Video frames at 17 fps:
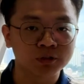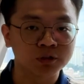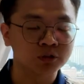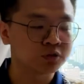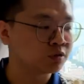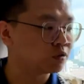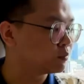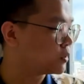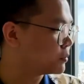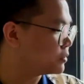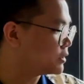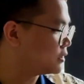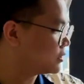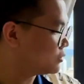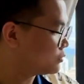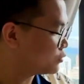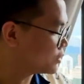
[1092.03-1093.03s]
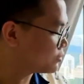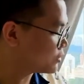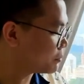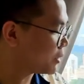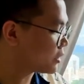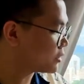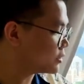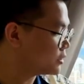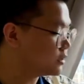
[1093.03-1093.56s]
So probably with a
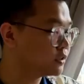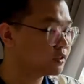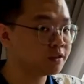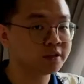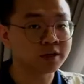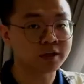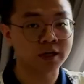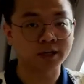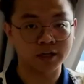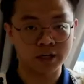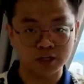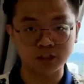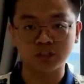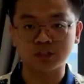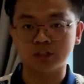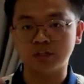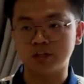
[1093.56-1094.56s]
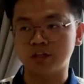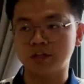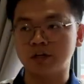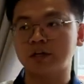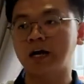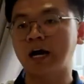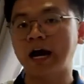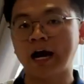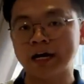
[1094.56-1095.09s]
balcony here, they can catch a
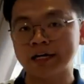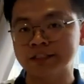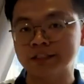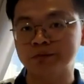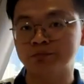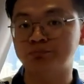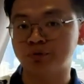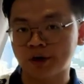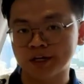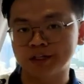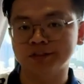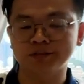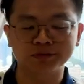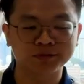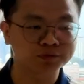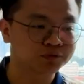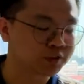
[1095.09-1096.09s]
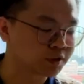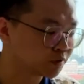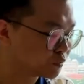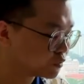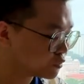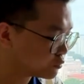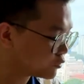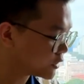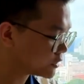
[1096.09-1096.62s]
higher price for the
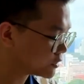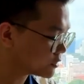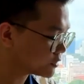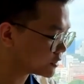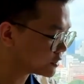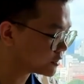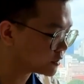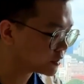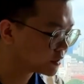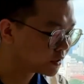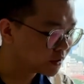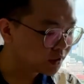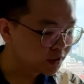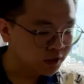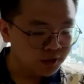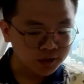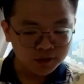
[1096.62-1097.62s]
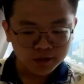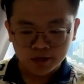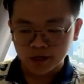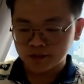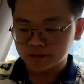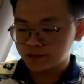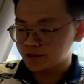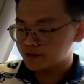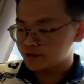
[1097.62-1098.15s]
room rental here.
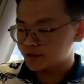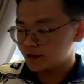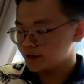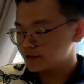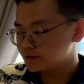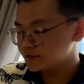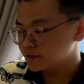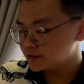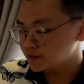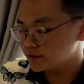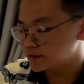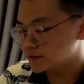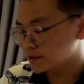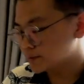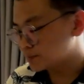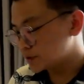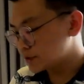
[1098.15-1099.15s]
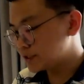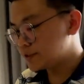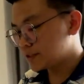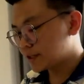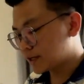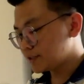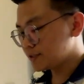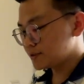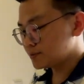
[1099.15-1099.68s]
Other than that, this is a pretty
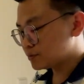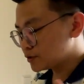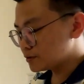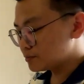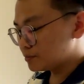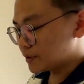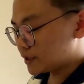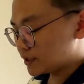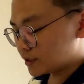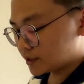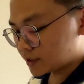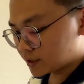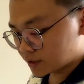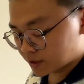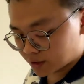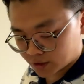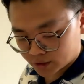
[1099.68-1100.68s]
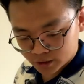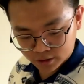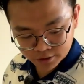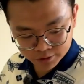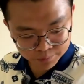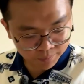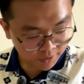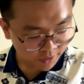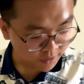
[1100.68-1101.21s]
nice, pretty big
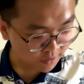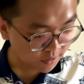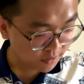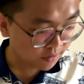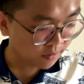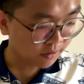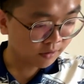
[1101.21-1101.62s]
space.